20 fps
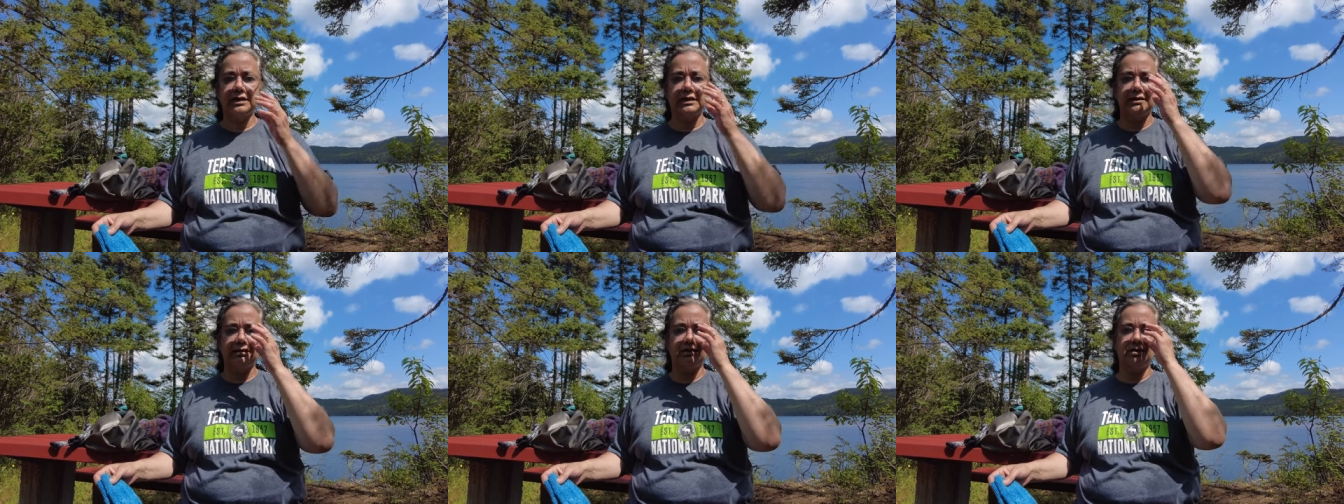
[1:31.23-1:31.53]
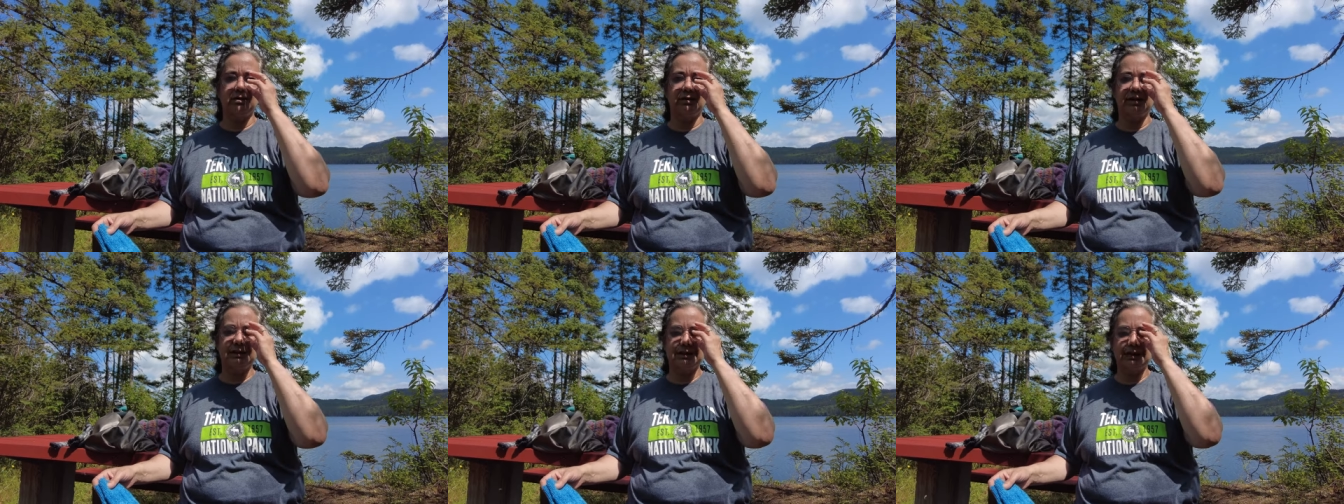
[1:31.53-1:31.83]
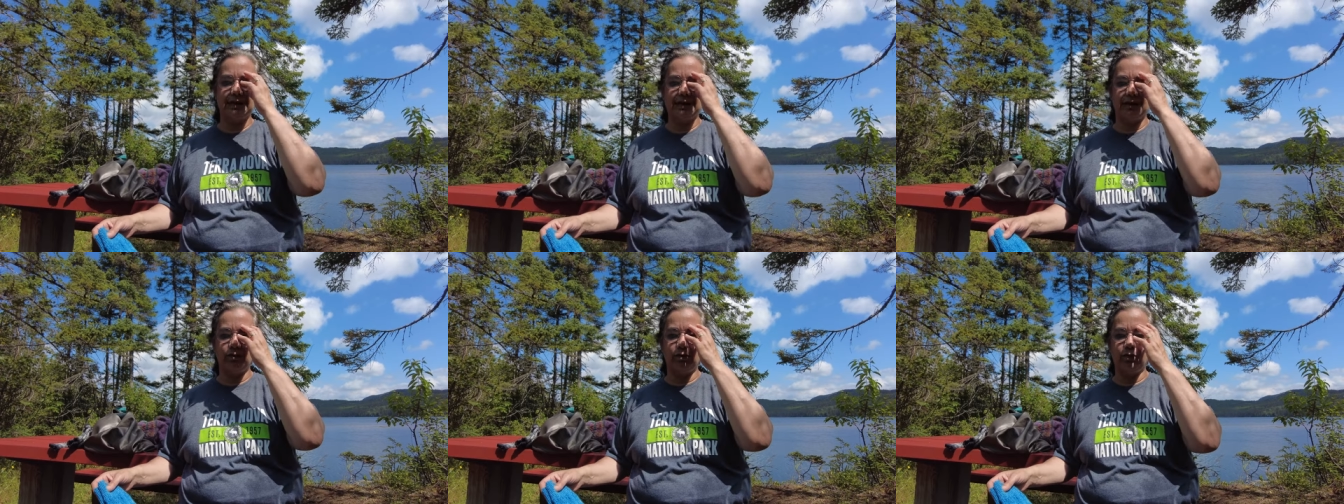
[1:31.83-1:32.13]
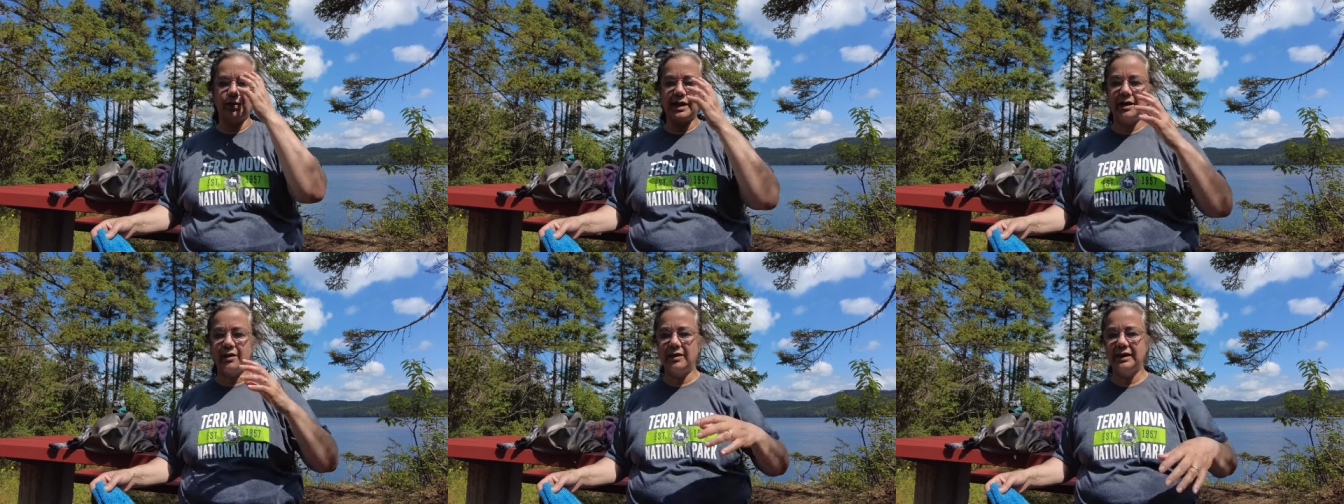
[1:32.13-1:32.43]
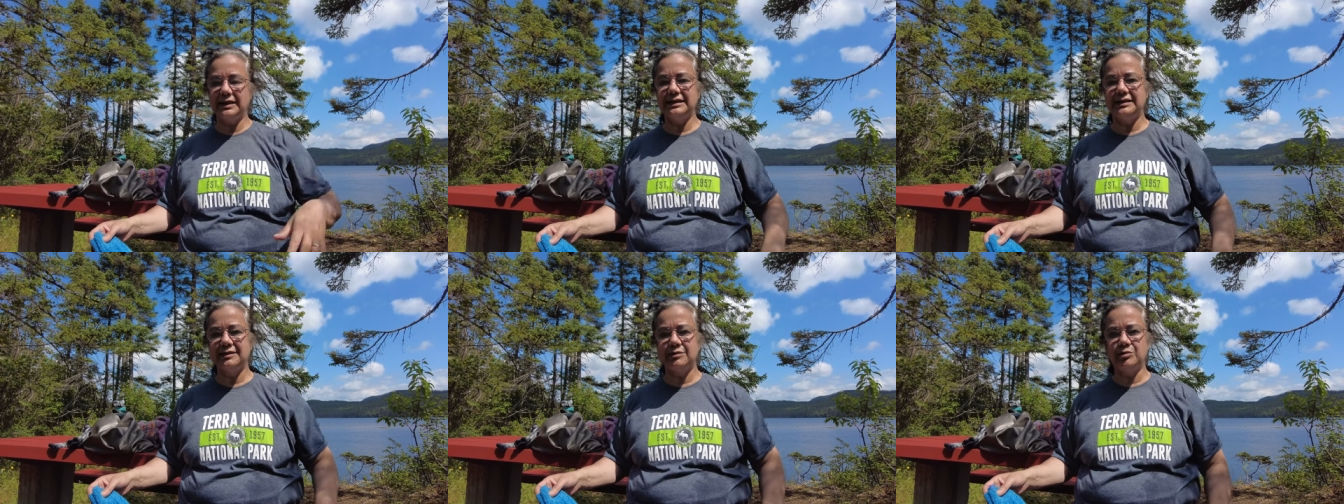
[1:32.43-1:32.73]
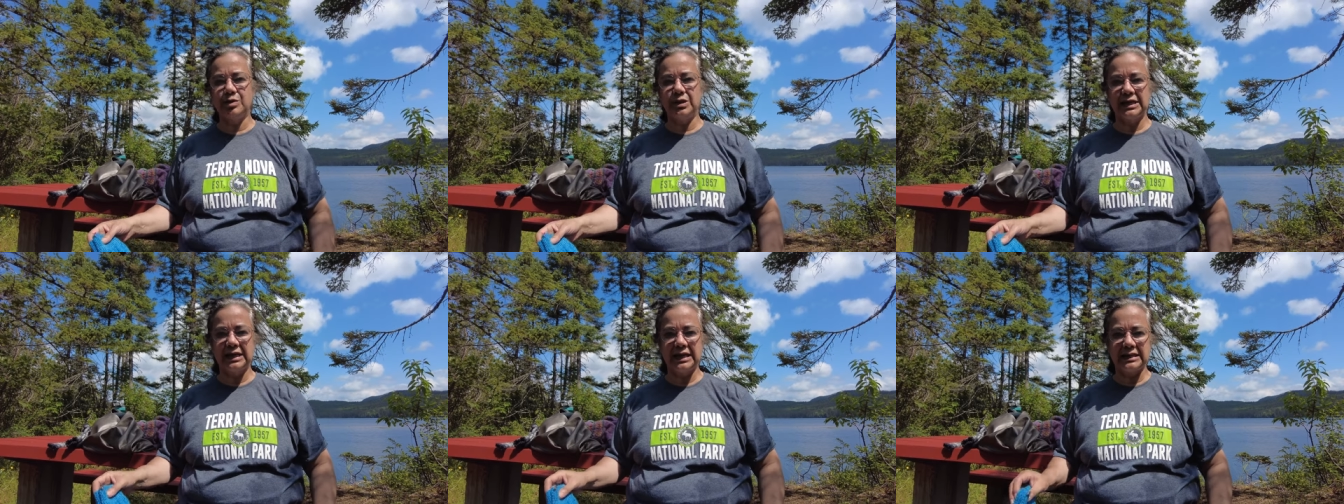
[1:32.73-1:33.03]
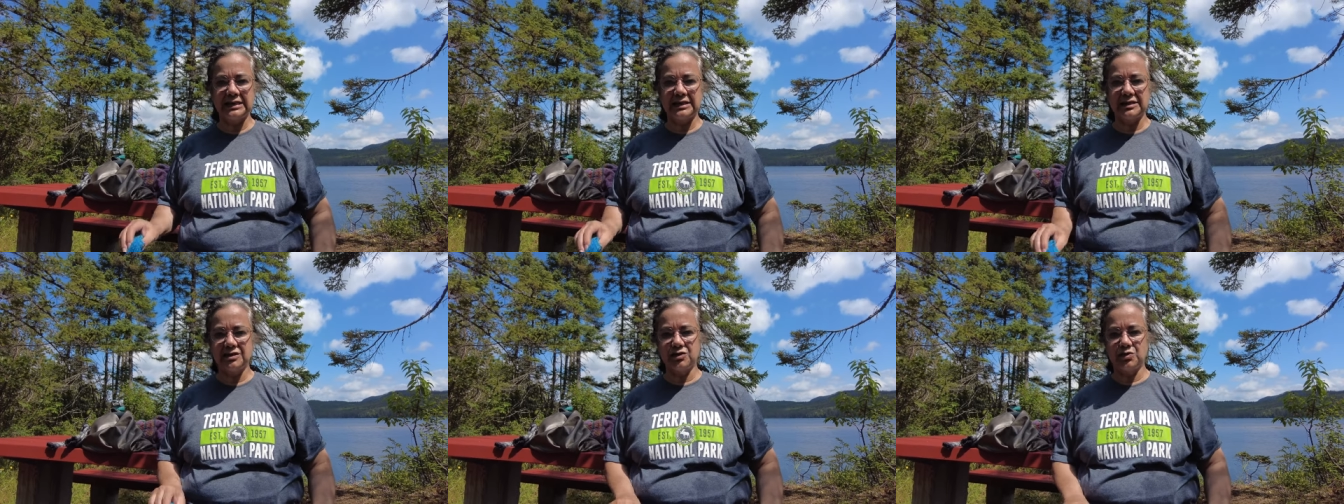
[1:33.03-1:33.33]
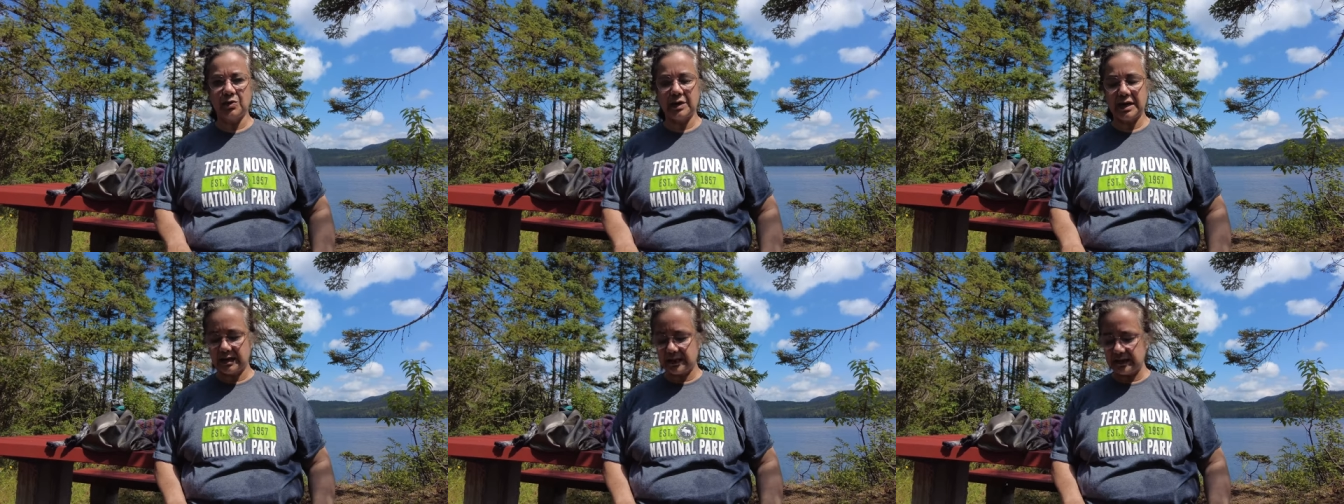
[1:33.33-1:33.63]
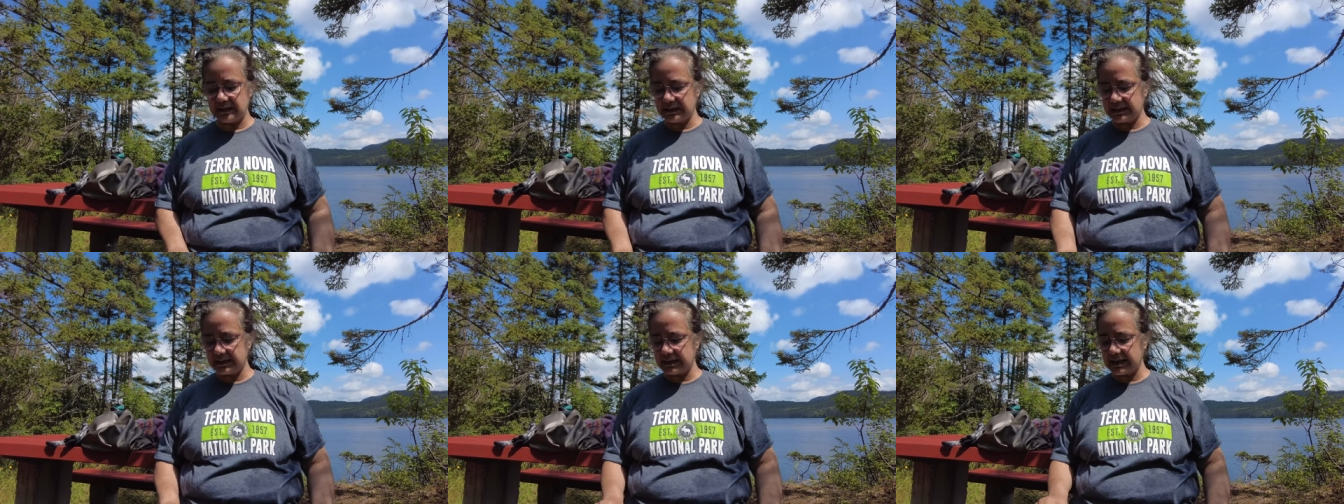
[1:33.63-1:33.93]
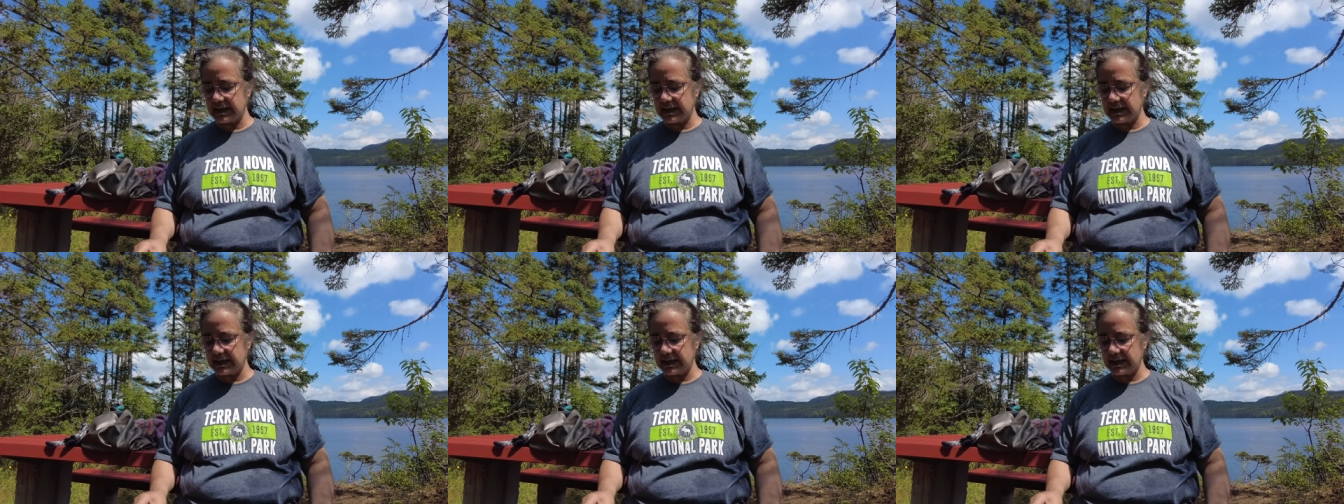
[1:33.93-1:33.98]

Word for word: So I said, wow, I didn't bring any sweaters